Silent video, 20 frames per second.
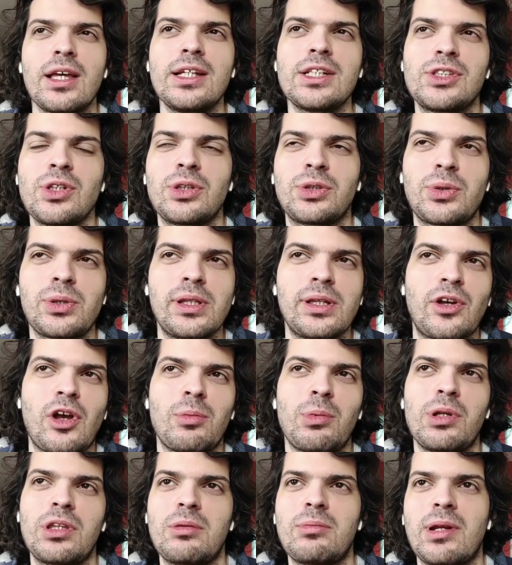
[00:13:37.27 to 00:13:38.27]
he's not really
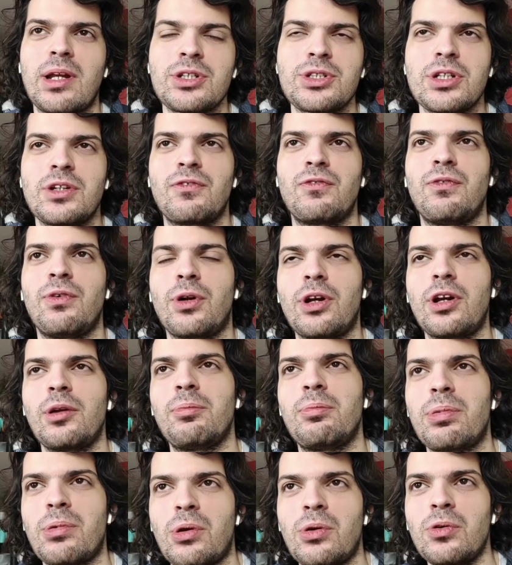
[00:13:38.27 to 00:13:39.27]
community manager for the
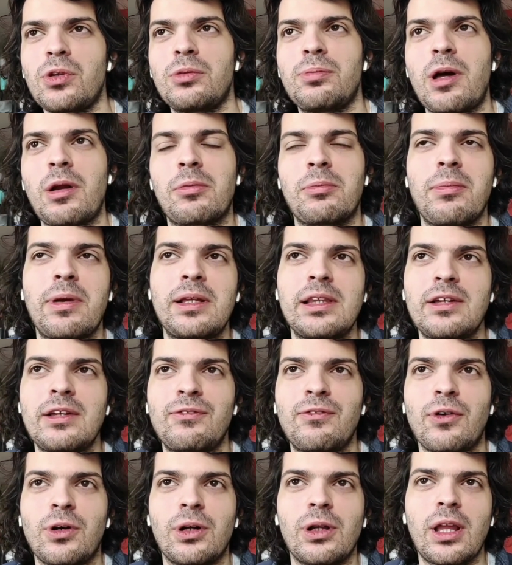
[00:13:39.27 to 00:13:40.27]
product but mainly
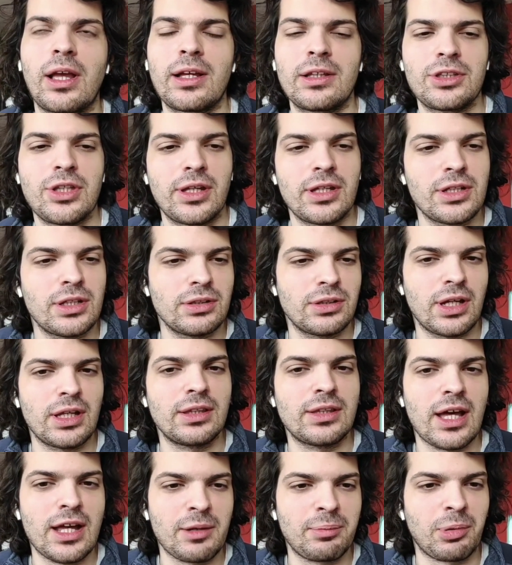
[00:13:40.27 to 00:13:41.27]
for like the
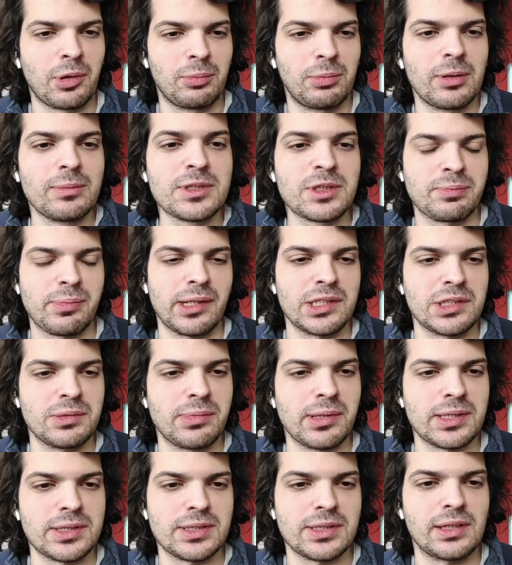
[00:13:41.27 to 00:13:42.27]
entire problem space
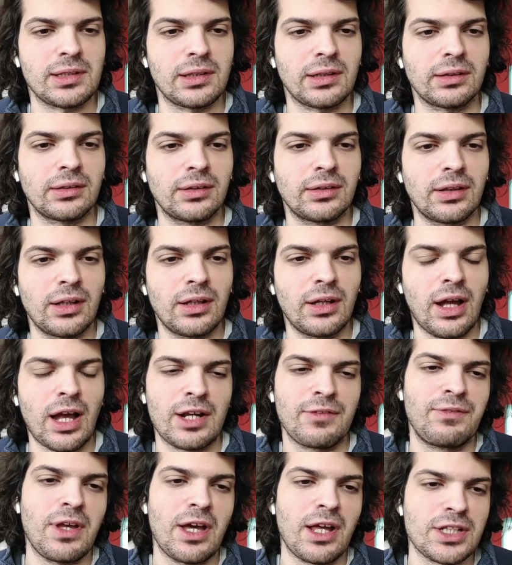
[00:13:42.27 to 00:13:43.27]
basically,
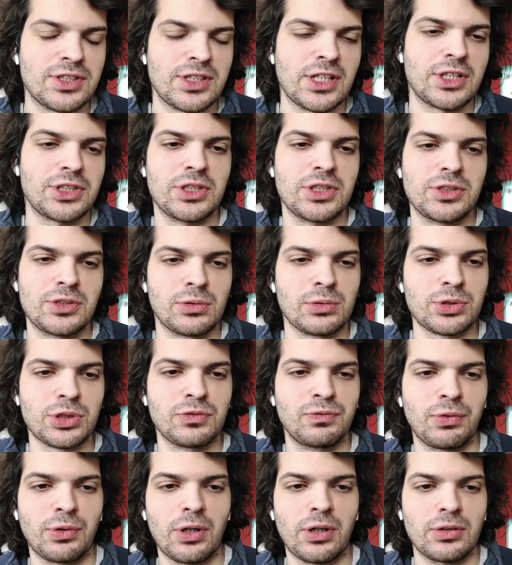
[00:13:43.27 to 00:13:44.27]
and we are searching solution
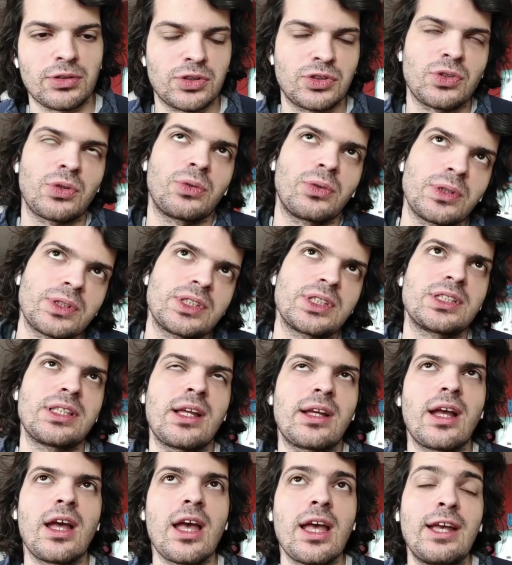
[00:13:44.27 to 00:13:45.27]
for that. So this is
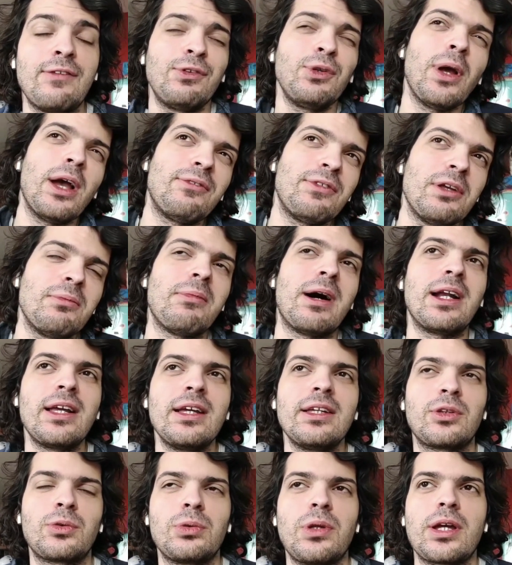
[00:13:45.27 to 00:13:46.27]
like, if you have the money
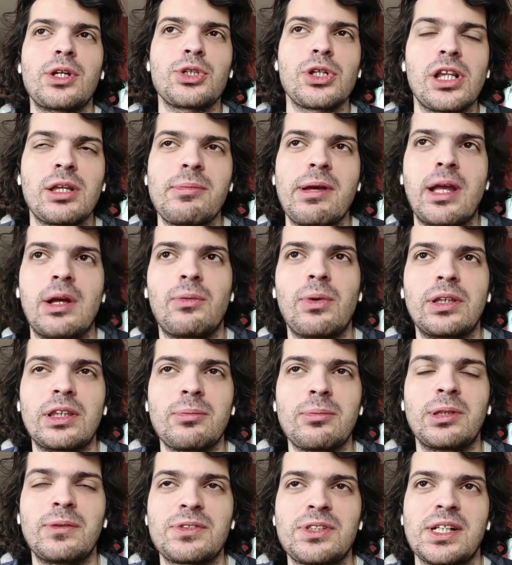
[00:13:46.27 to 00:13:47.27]
it could actually make quite a
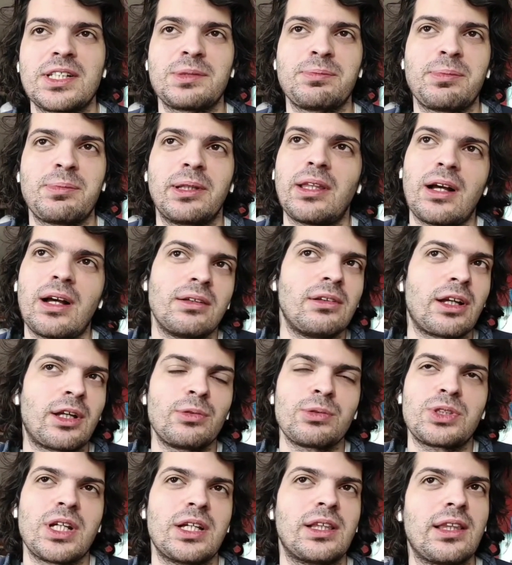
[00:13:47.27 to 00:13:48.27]
bit of sense, but like
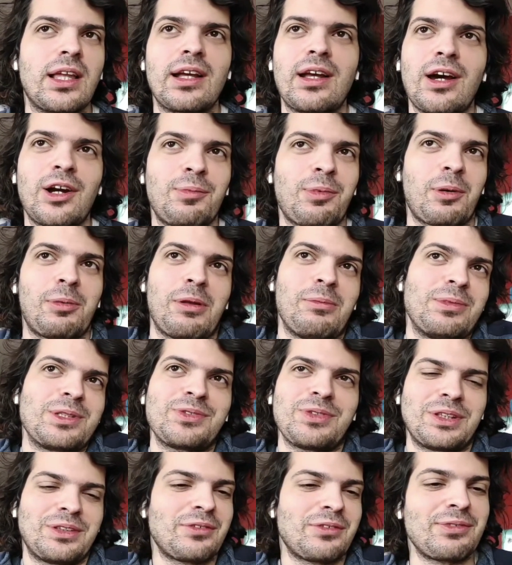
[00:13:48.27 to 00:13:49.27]
you said, like our problem was
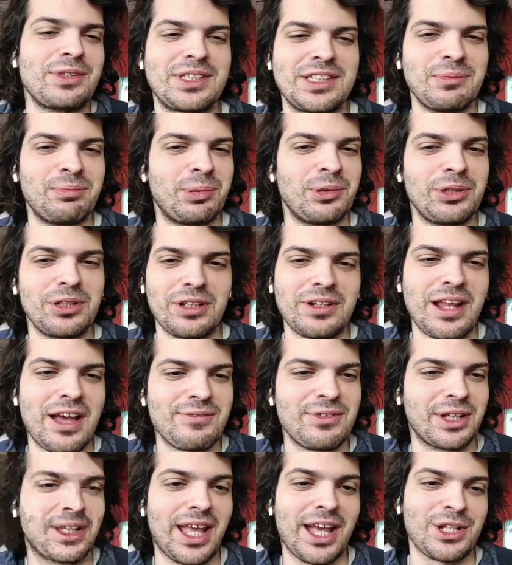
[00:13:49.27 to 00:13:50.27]
that we simply didn't have
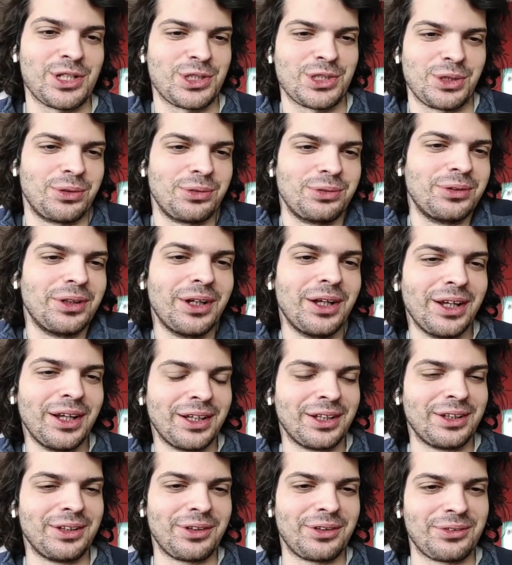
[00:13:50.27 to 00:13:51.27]
the cash, so
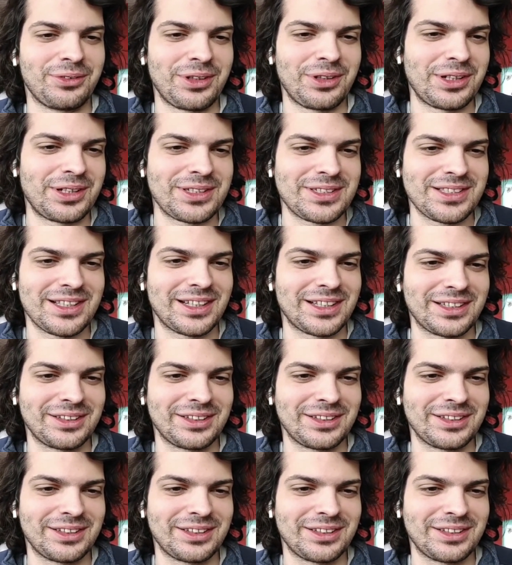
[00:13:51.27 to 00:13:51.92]
there is like